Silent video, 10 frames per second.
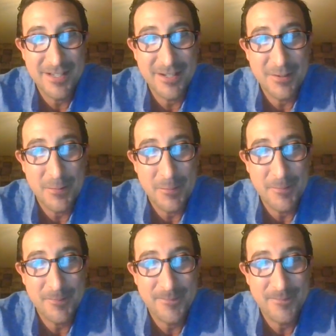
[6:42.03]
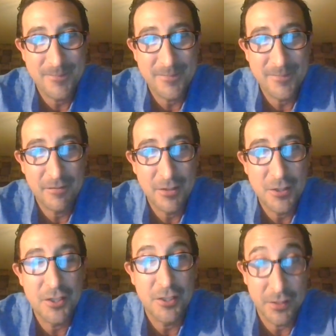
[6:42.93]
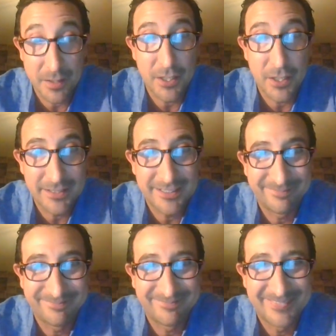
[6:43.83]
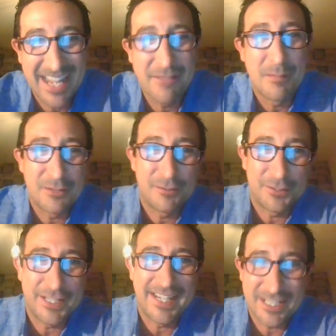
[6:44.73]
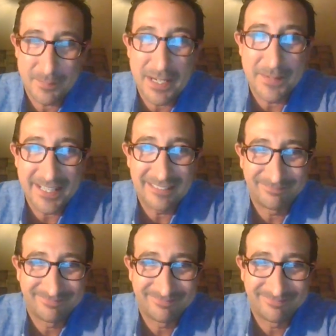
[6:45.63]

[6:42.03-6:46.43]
So future's looking bright. Have a beautiful day, guys. Bye-bye.